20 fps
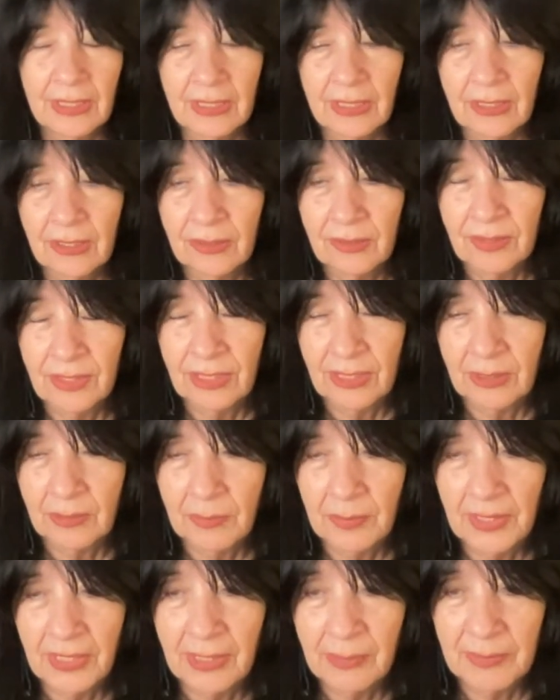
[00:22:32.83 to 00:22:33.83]
killed in a
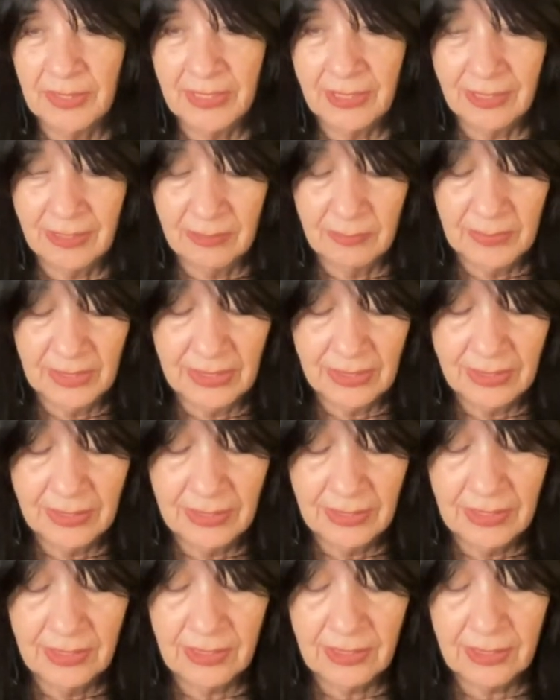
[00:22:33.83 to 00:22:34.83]
bombing in the Middle
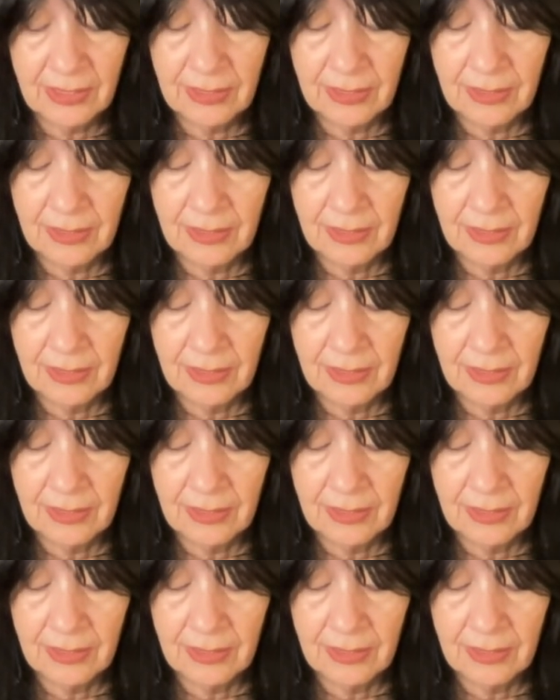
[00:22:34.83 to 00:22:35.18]
East,